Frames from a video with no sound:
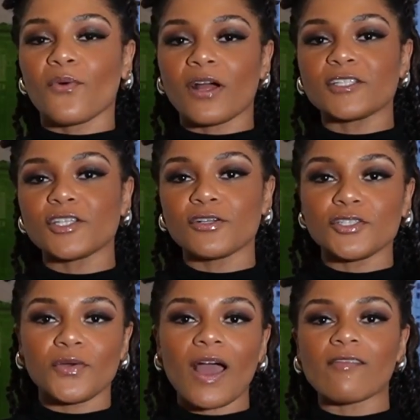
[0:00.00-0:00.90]
where I showed
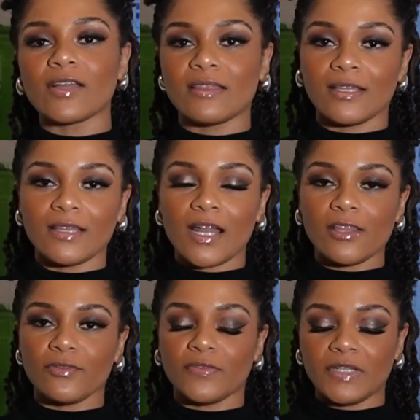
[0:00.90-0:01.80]
you everything that I
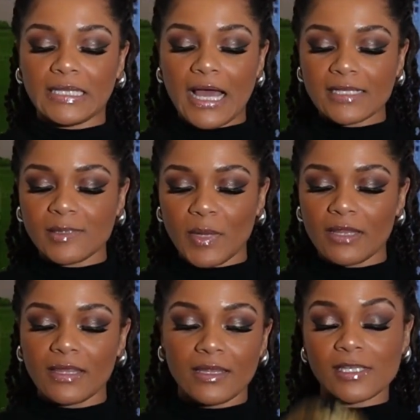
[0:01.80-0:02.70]
thrifted last
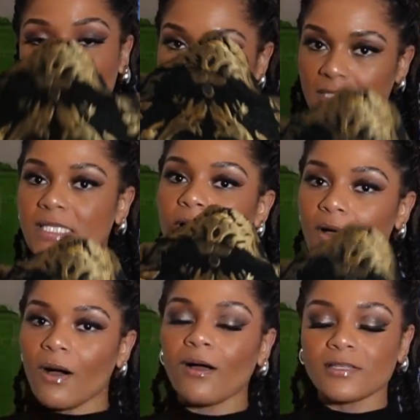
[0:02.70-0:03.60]
month and this was
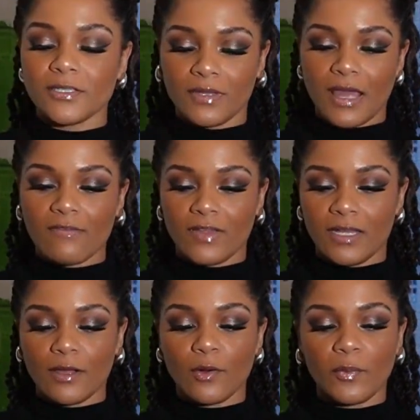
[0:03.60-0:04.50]
also in that
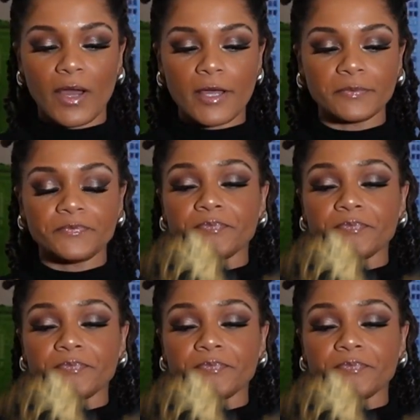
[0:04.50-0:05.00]
video but